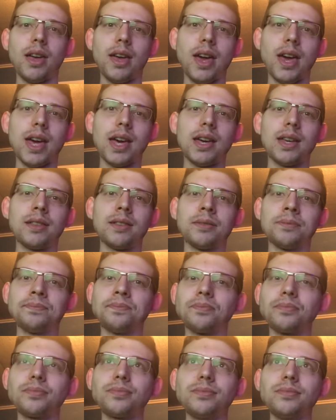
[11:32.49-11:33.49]
and
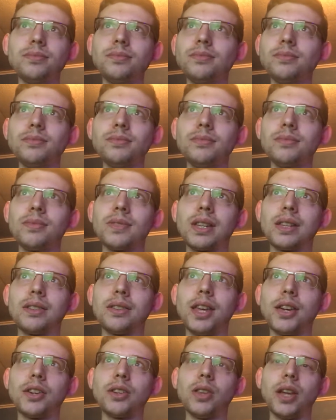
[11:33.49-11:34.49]

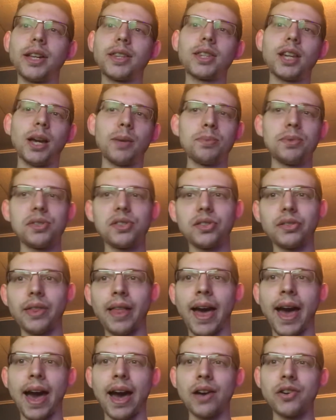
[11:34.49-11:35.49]
they could like type
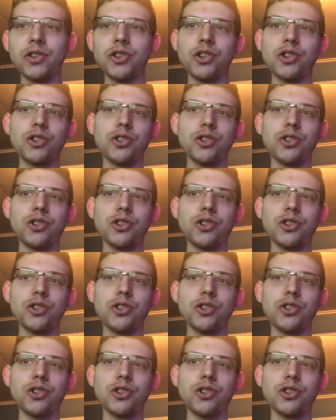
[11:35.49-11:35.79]
slash.